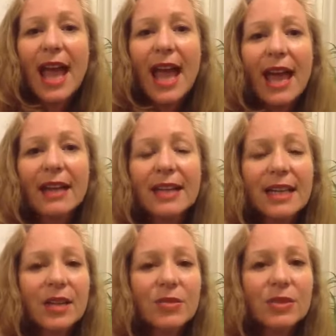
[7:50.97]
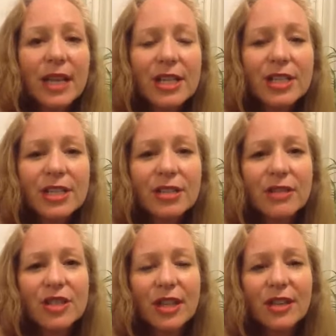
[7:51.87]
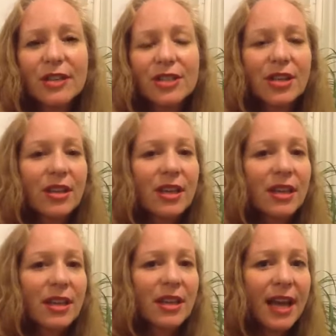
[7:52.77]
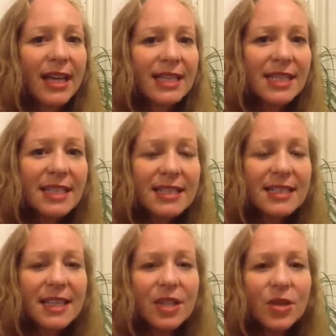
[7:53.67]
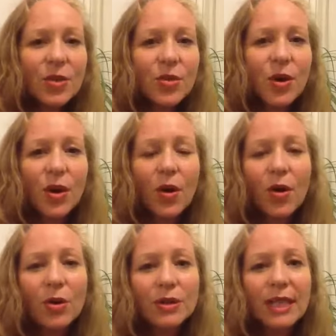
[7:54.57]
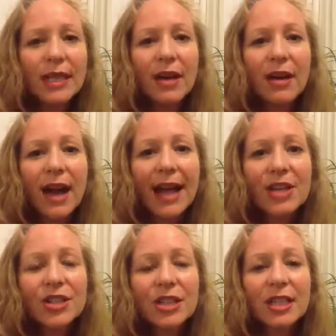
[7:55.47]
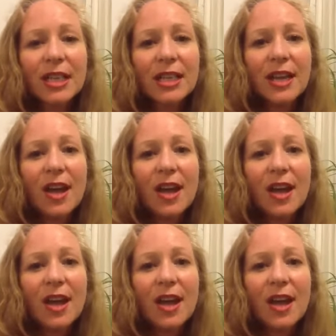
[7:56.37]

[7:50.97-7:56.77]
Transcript: and in relation to each other, so that the ideas that you are holding are actually